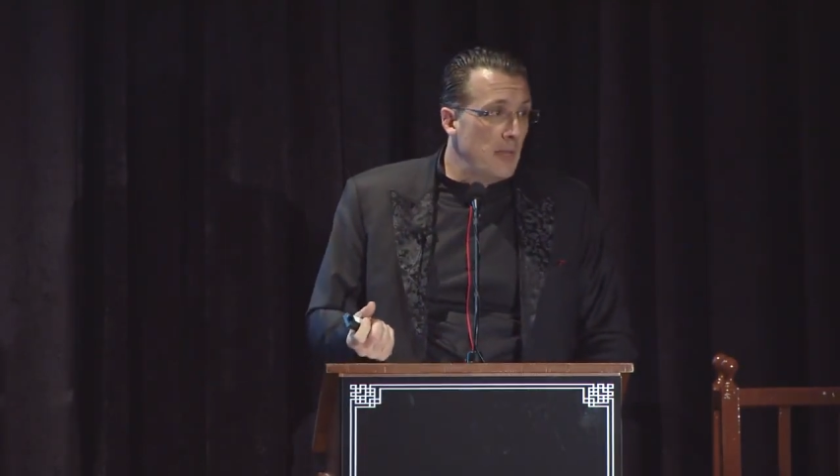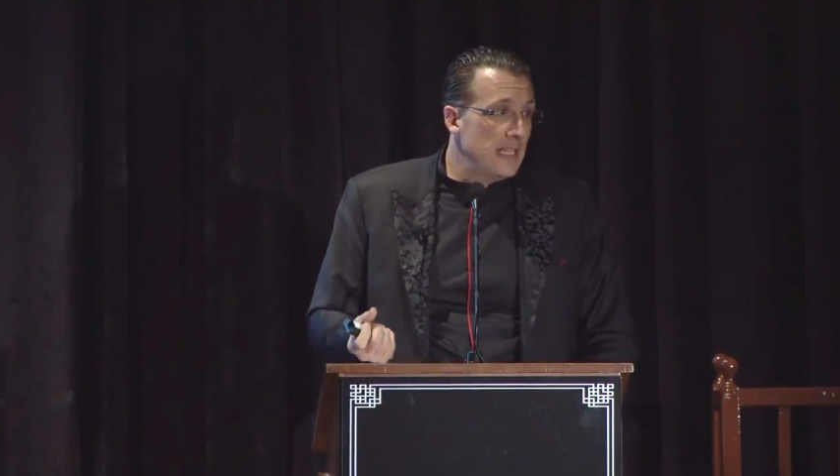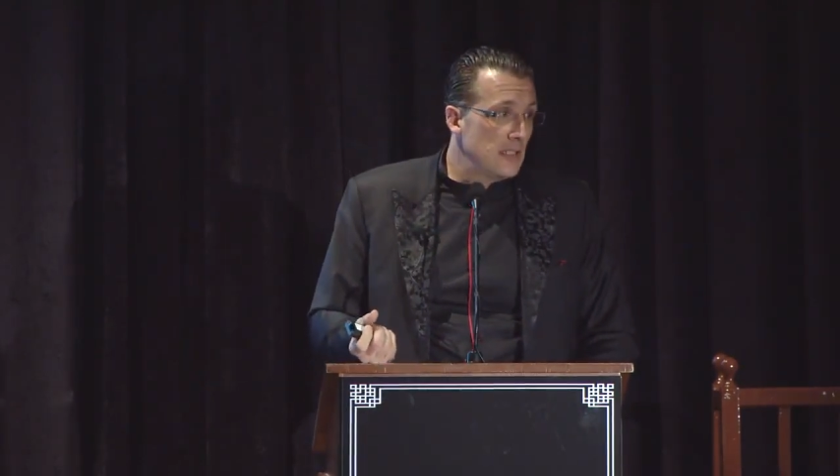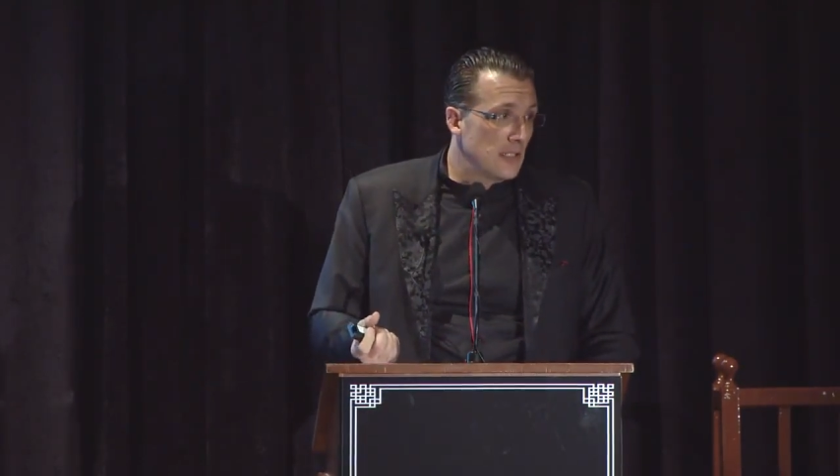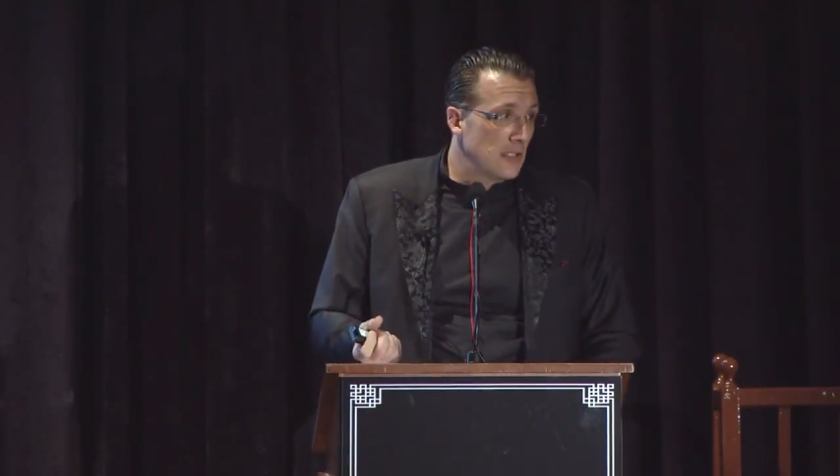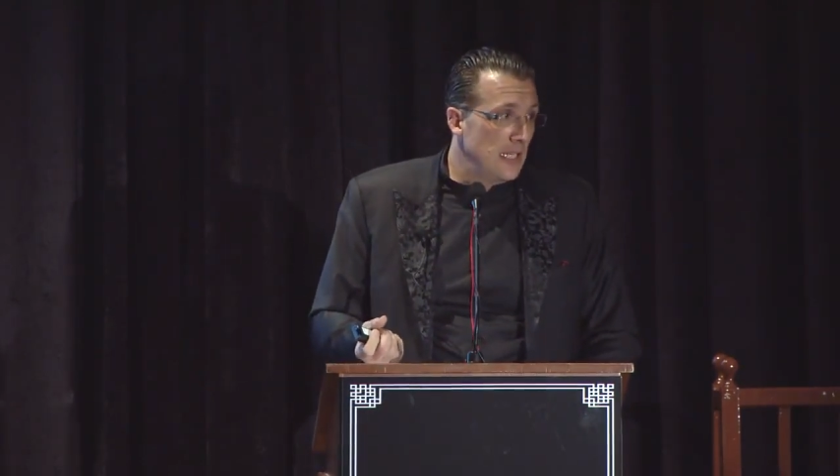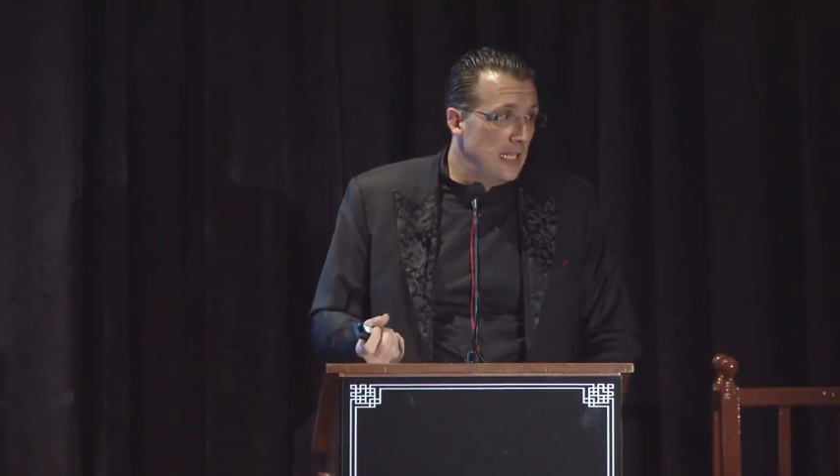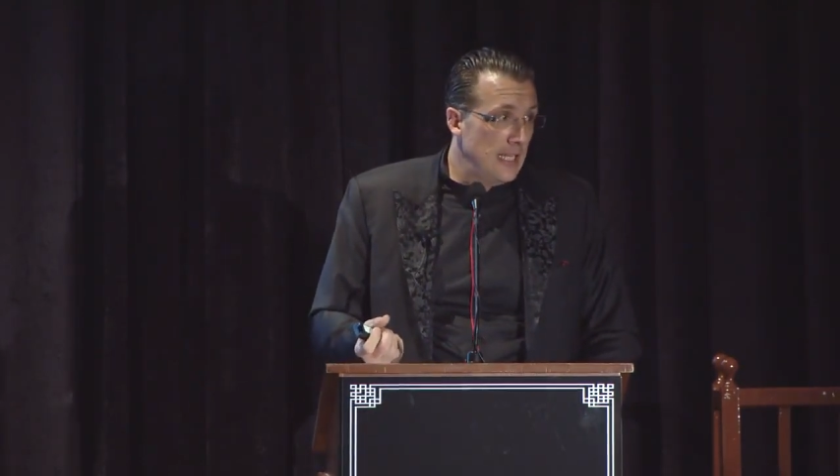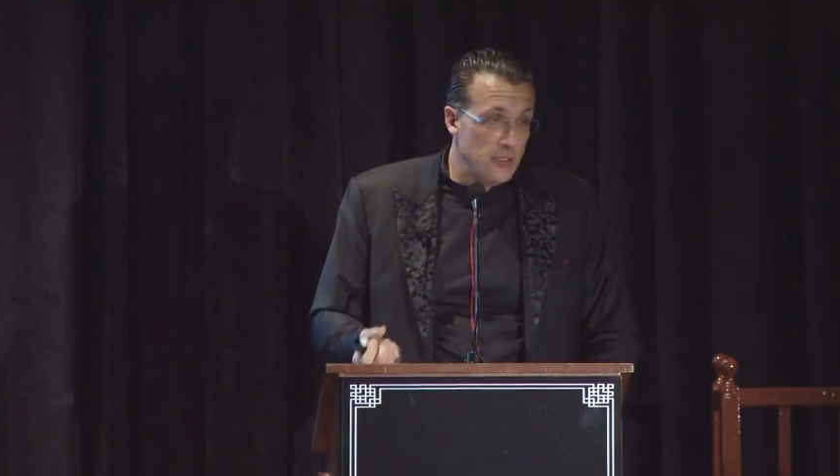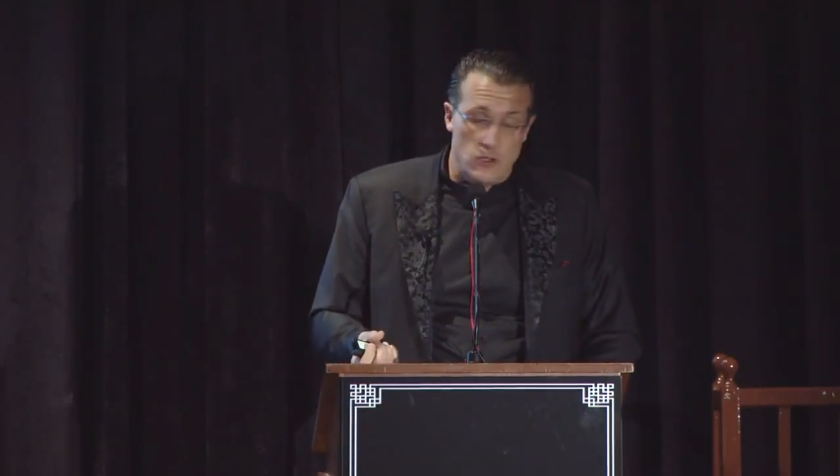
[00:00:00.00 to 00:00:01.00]

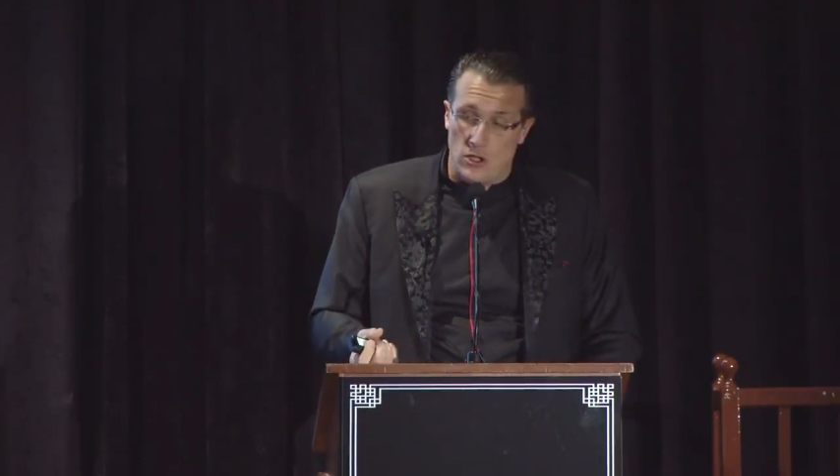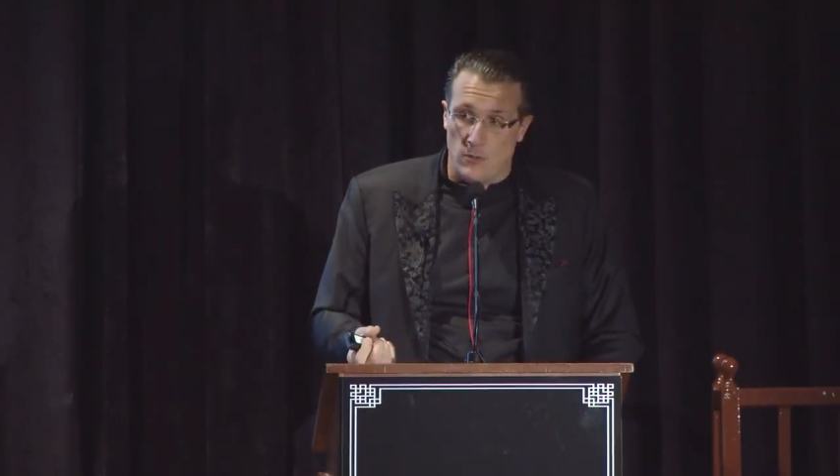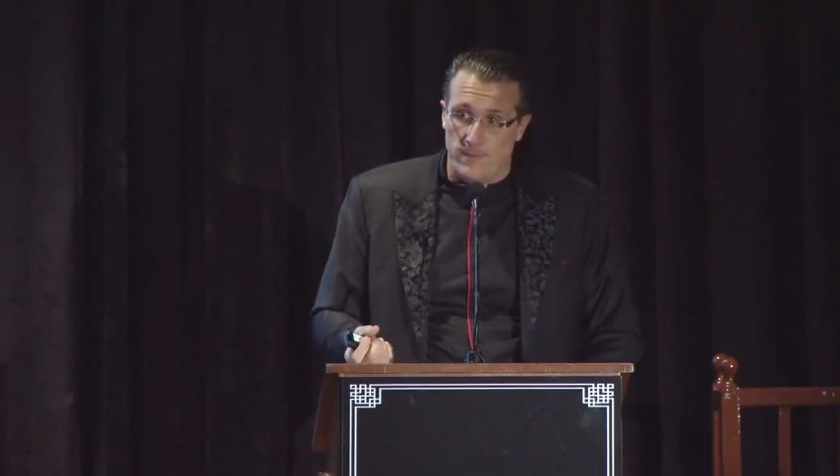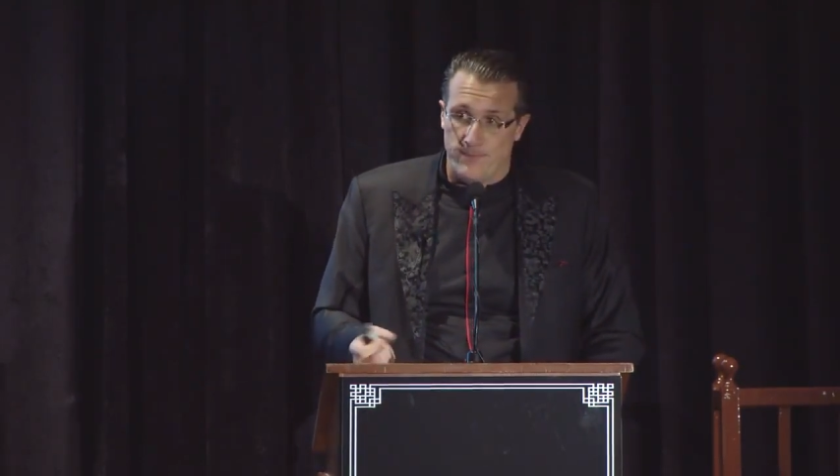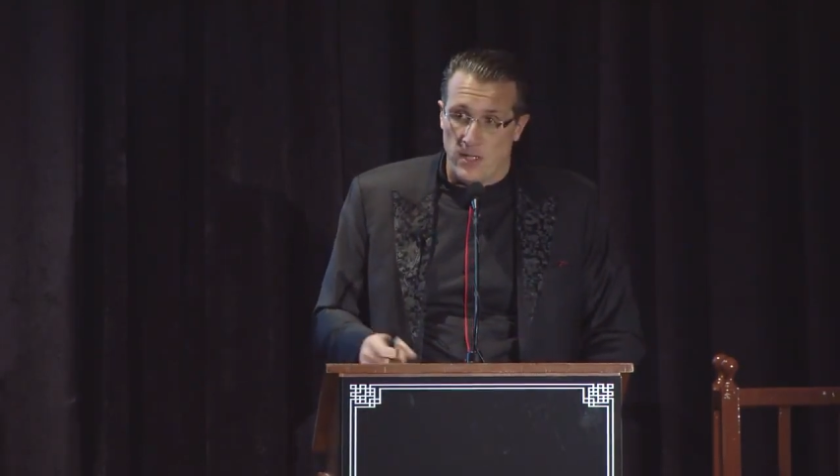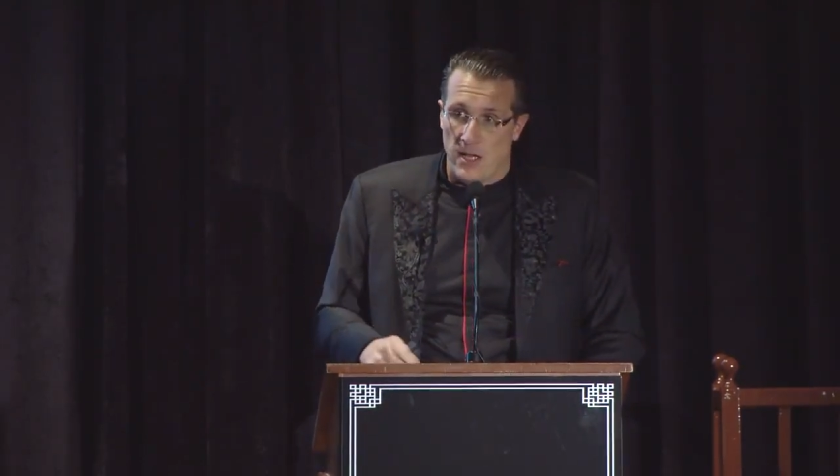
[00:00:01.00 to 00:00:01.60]
basically, in June.